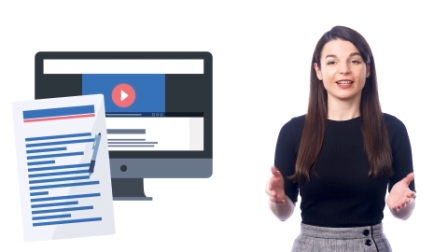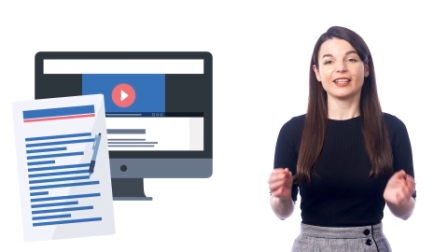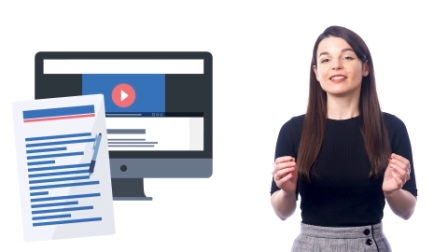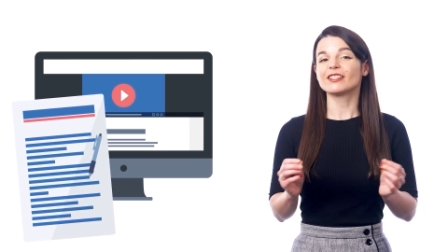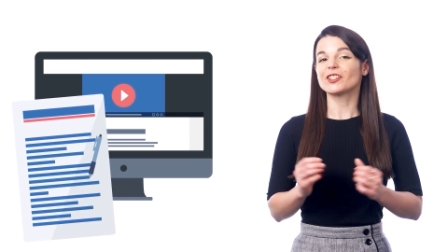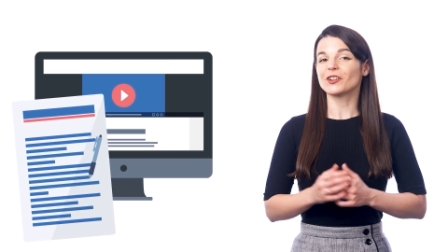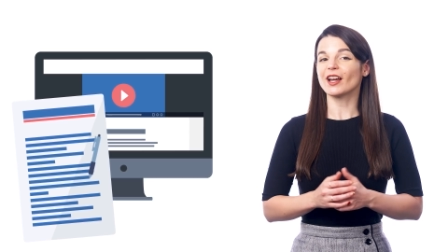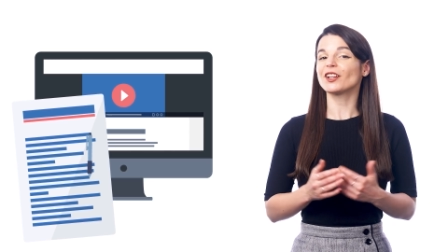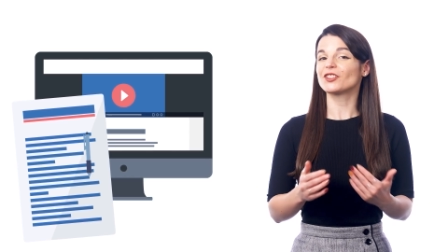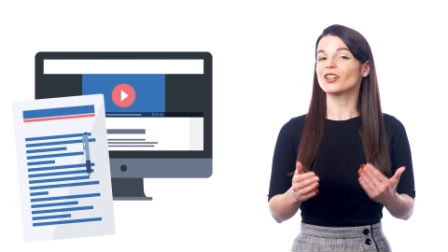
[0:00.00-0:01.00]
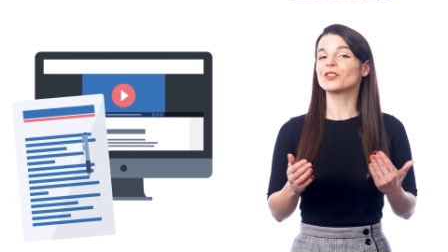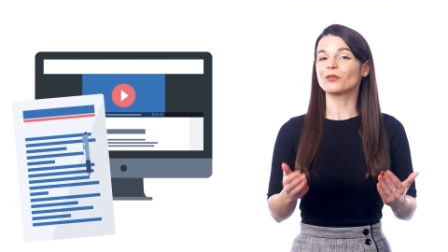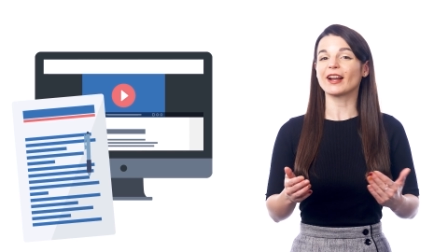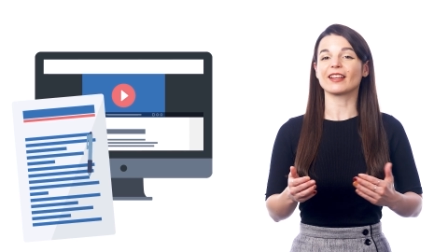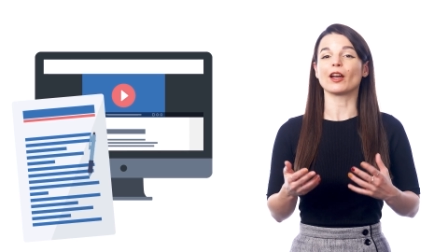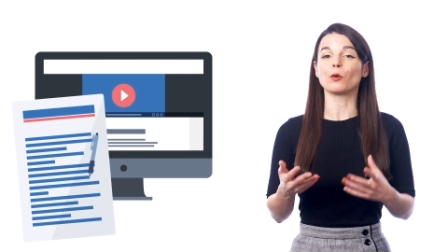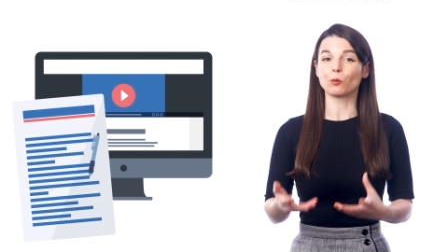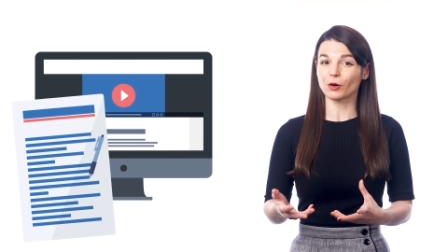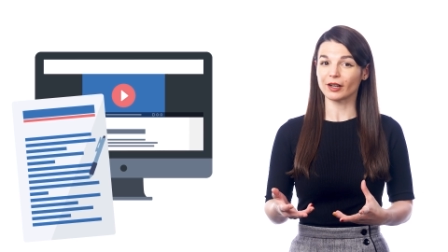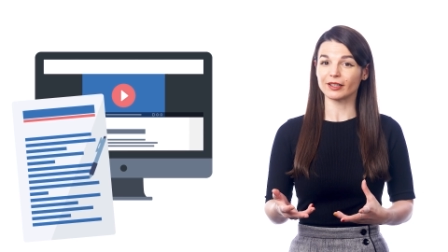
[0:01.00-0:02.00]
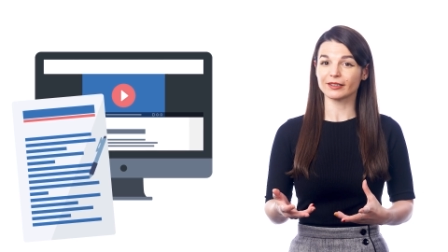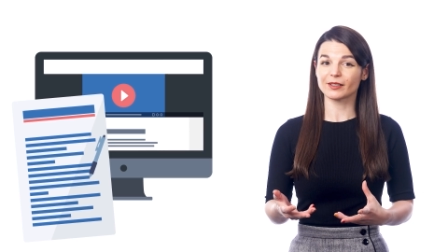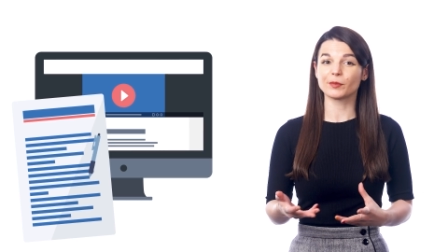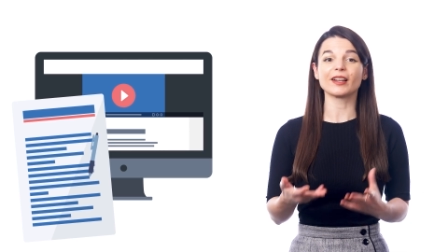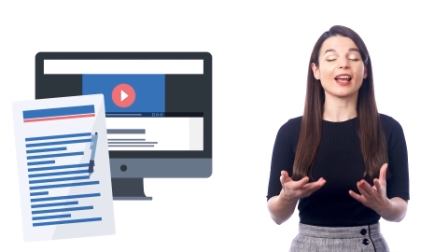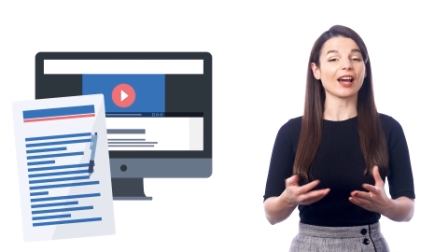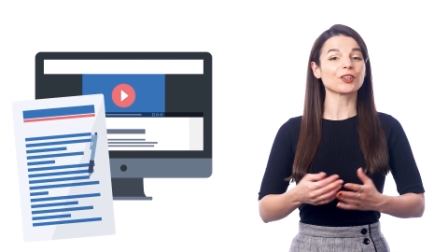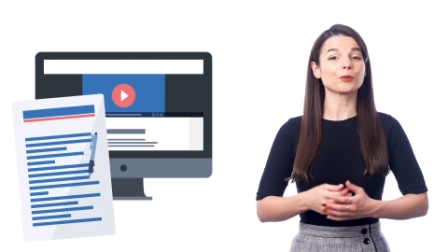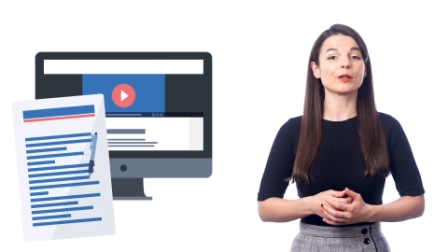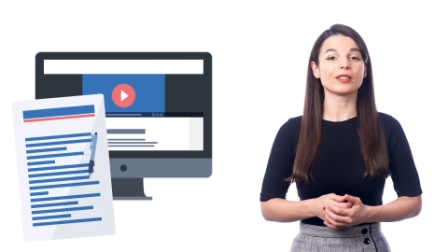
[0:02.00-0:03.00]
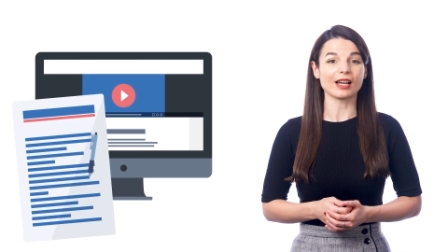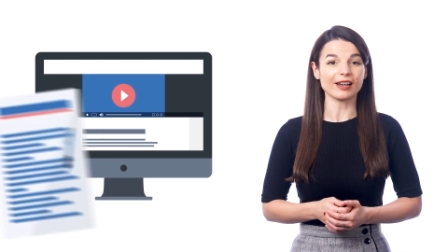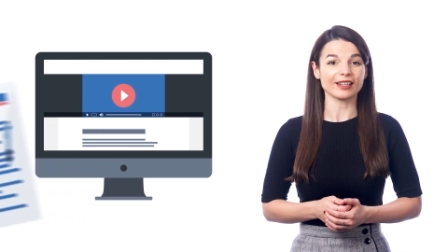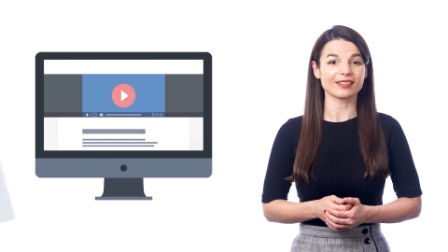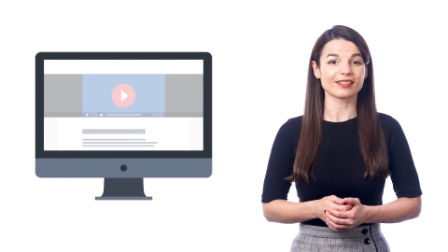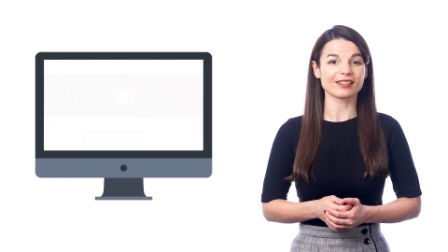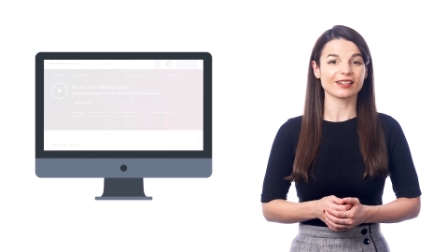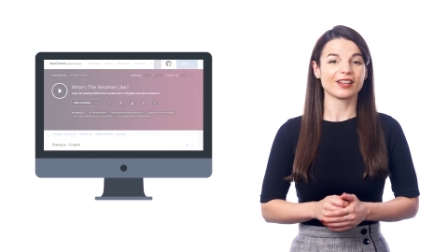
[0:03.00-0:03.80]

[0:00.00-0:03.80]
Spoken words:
since you're not just writing out words, but actual lines.